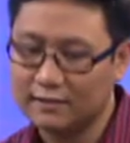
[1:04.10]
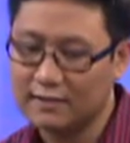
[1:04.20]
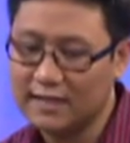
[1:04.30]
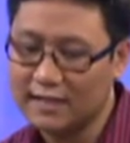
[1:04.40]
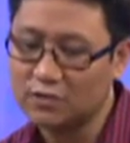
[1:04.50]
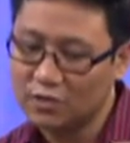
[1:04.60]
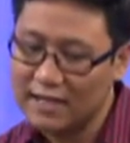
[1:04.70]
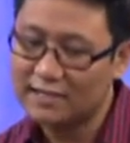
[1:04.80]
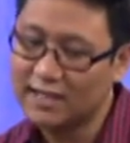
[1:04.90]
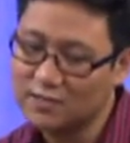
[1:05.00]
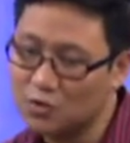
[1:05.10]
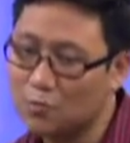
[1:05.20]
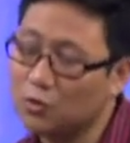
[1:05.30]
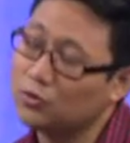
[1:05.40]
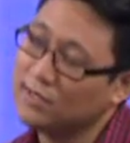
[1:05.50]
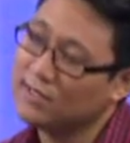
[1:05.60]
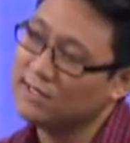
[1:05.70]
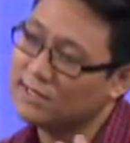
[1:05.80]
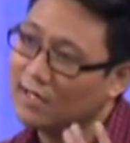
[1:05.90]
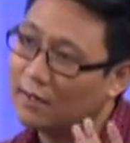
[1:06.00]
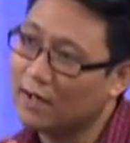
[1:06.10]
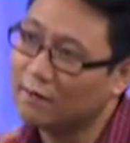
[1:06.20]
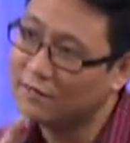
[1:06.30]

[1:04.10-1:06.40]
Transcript: they can connect Taxumo to their existing uh,